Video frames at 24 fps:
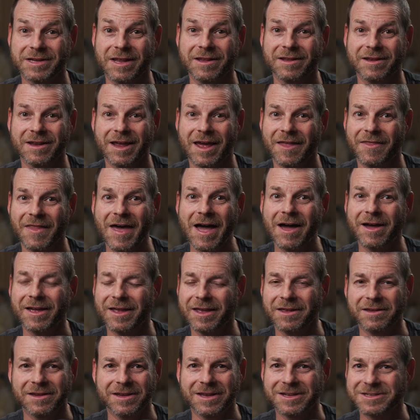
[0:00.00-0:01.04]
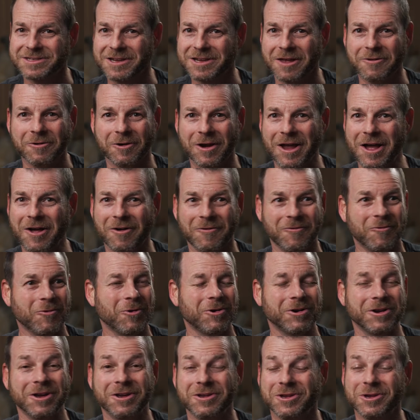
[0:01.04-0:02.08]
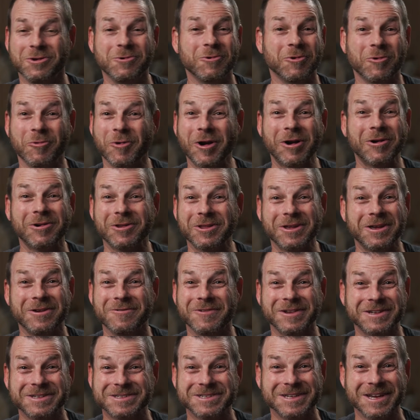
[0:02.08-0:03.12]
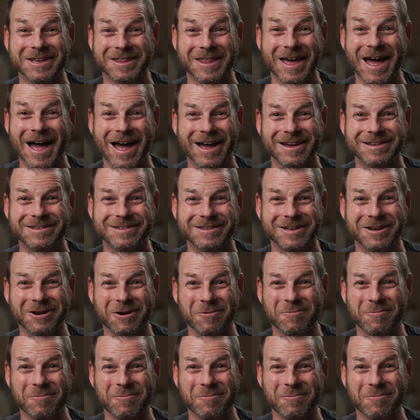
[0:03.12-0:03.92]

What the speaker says: And that in Southern California, you would rarely even see that,